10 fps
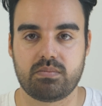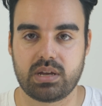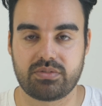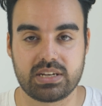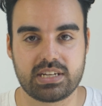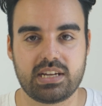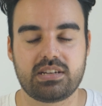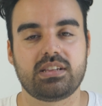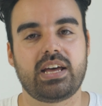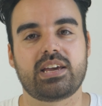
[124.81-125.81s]
If they did,
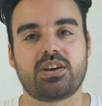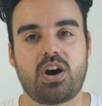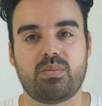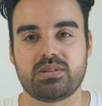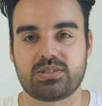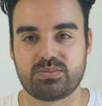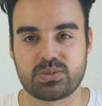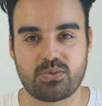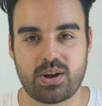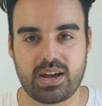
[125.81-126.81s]
like and comment,
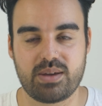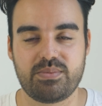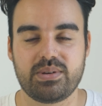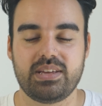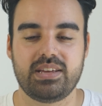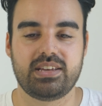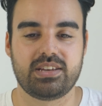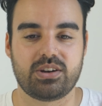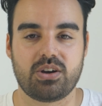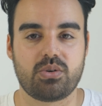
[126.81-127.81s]
subscribe.
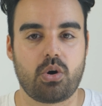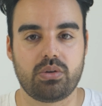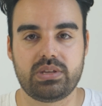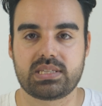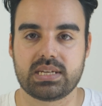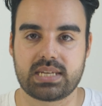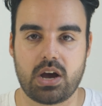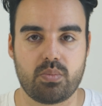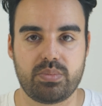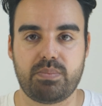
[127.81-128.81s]
You know, all these things
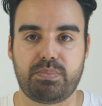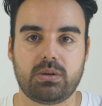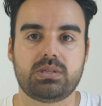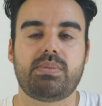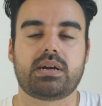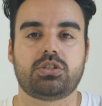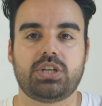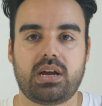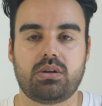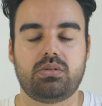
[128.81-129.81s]
help me build a better
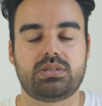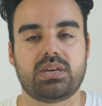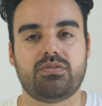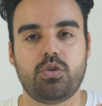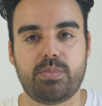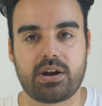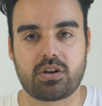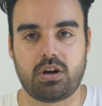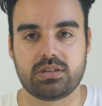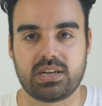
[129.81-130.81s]
channel to give you better
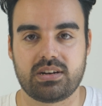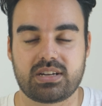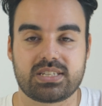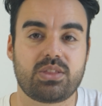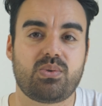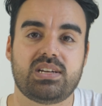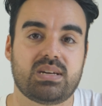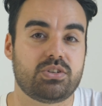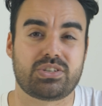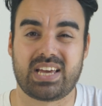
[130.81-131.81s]
content, because otherwise
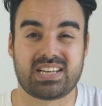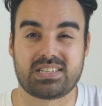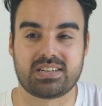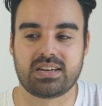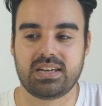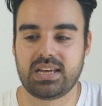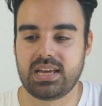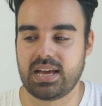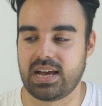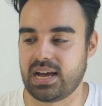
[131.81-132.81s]
I'm just guessing,
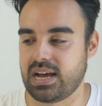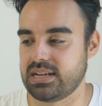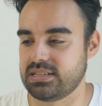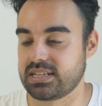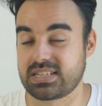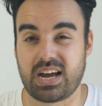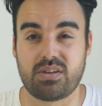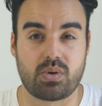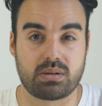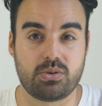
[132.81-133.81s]
and that's kind
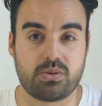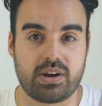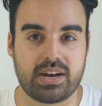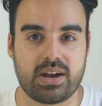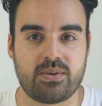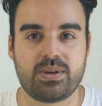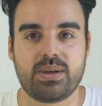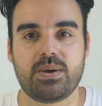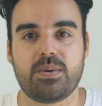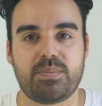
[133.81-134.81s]
of what I'm doing right now,
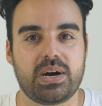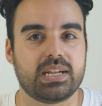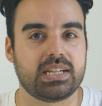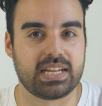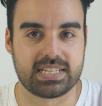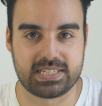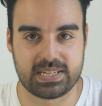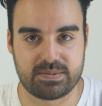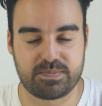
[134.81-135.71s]
but let's see.